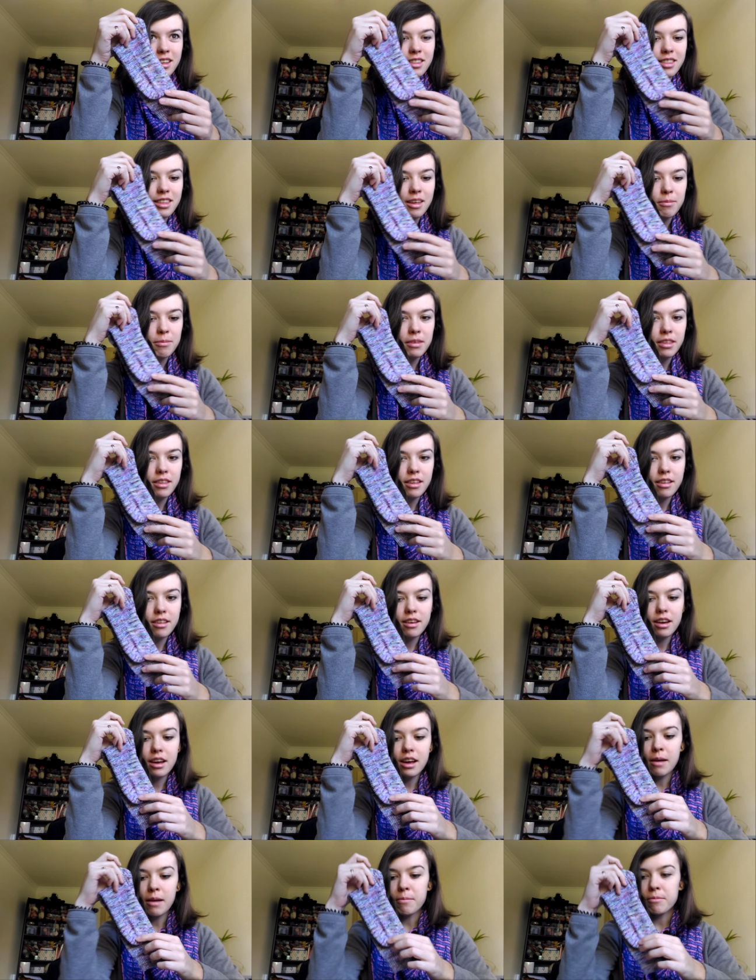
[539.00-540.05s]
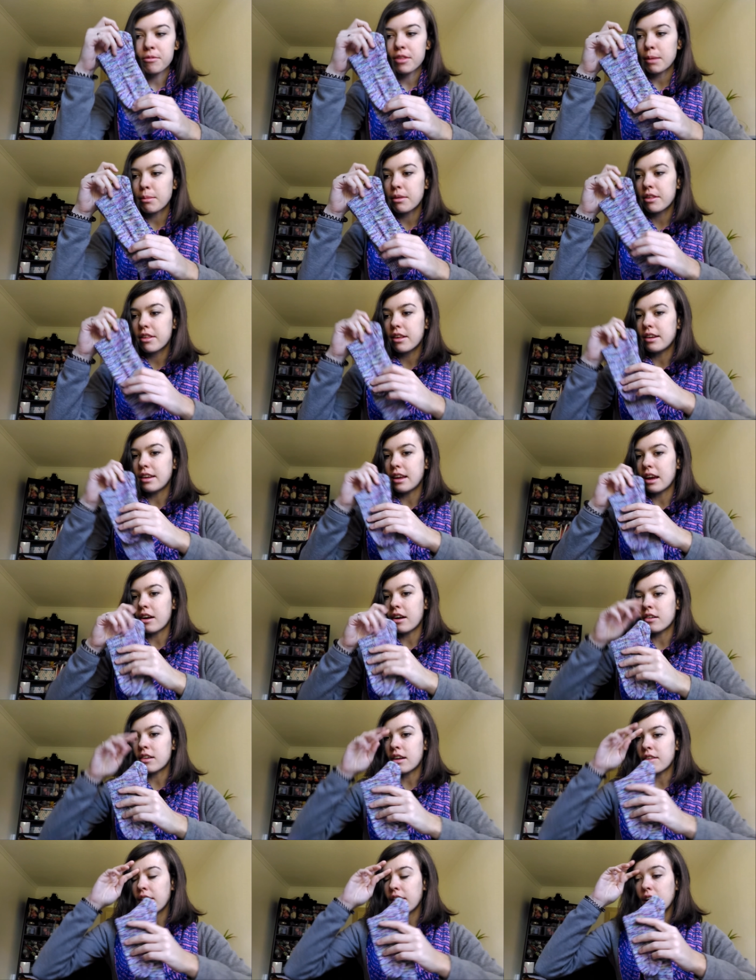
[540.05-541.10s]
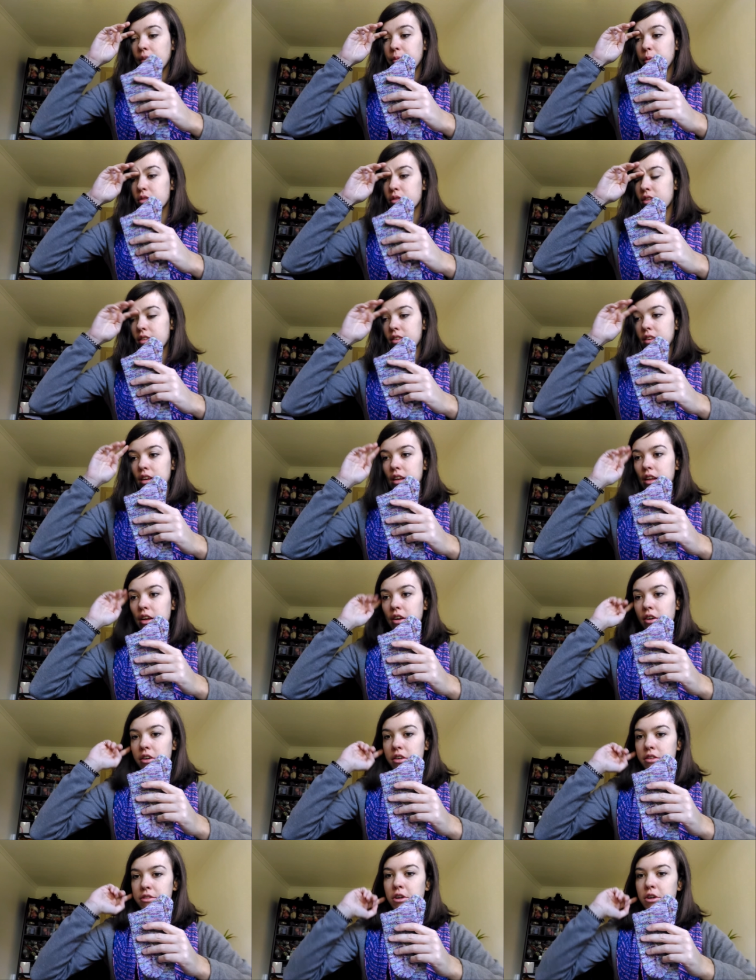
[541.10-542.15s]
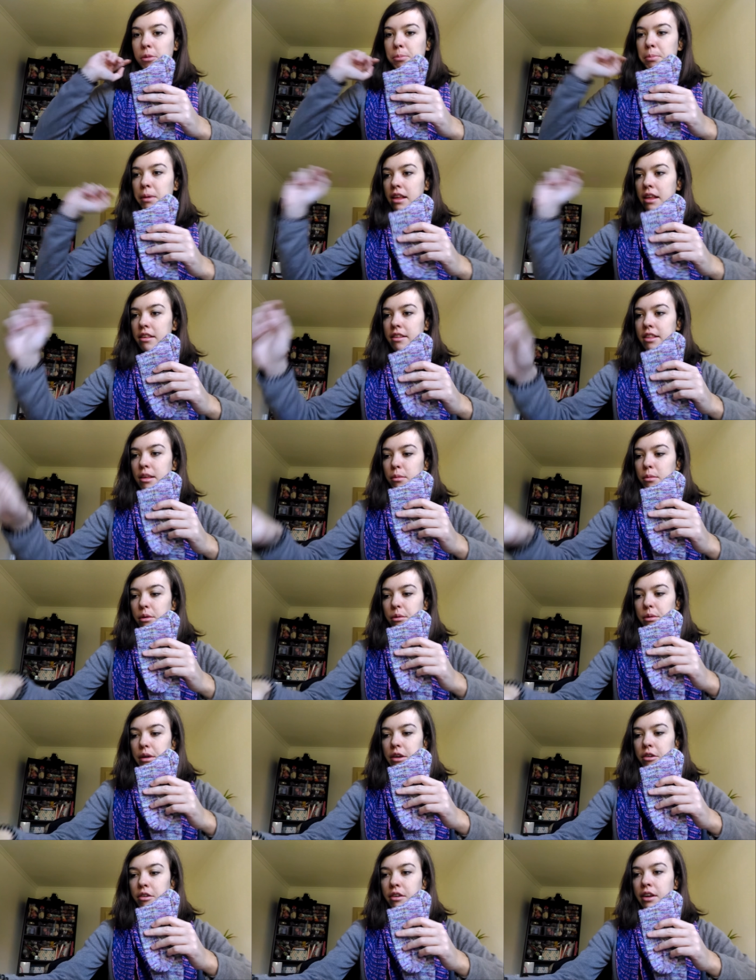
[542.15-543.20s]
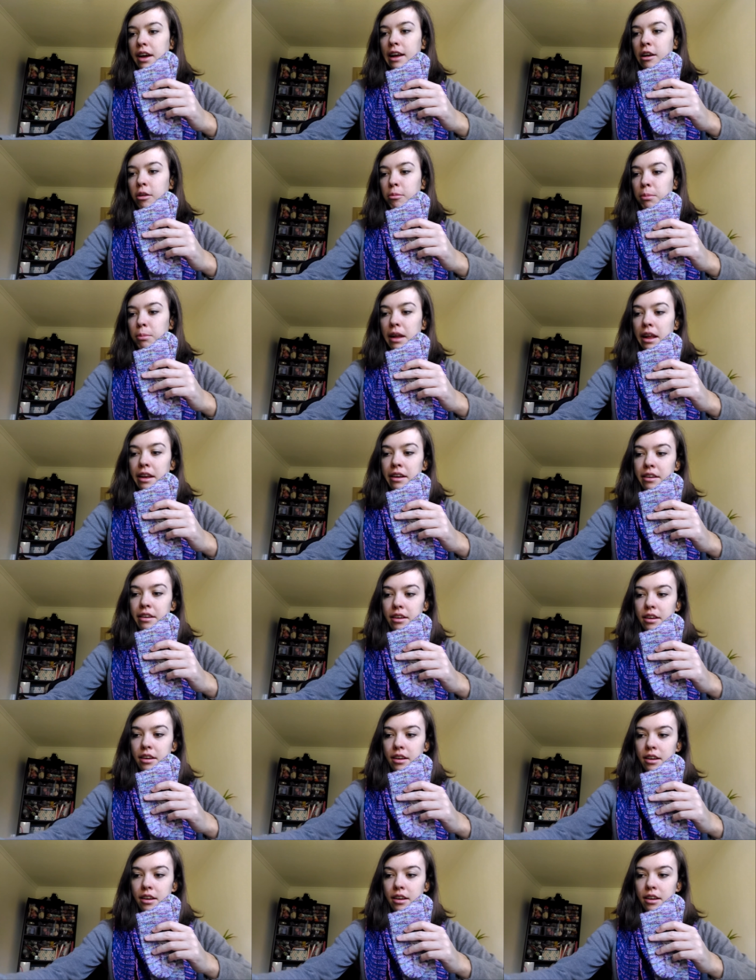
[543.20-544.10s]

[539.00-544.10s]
Then this um, Somerset yarn, I think it was just in her sock base. It's a merino nylon blend.